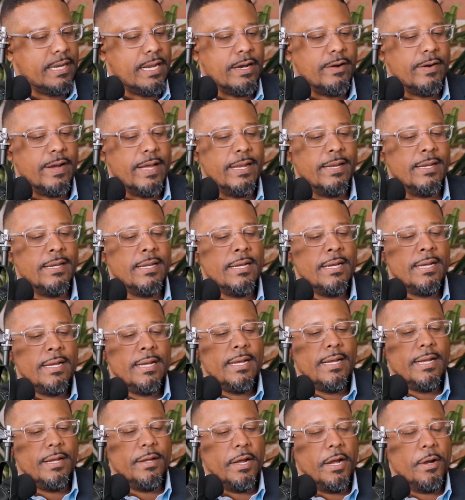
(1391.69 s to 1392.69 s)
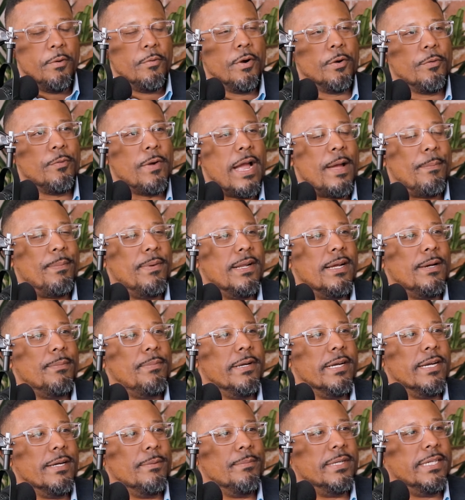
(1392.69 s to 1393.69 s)
No, and we're wrapping up
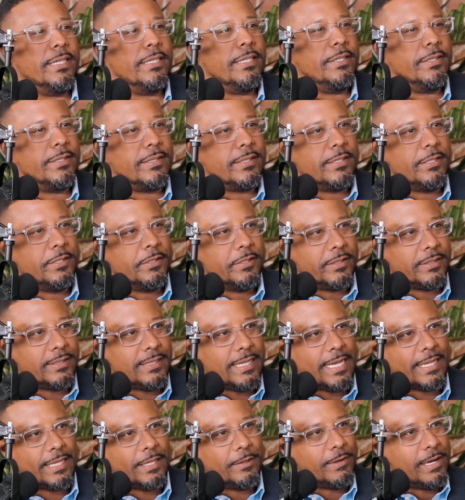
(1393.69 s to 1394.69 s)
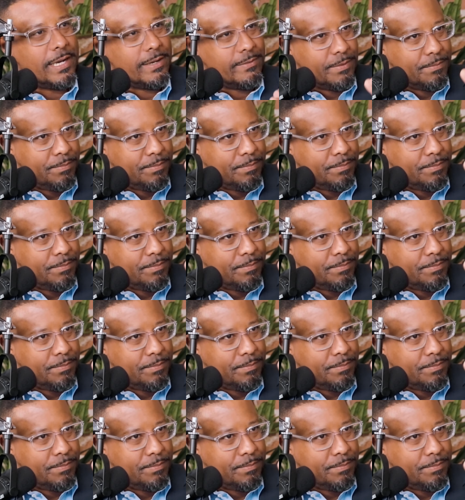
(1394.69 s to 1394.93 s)
here, but you're exactly right.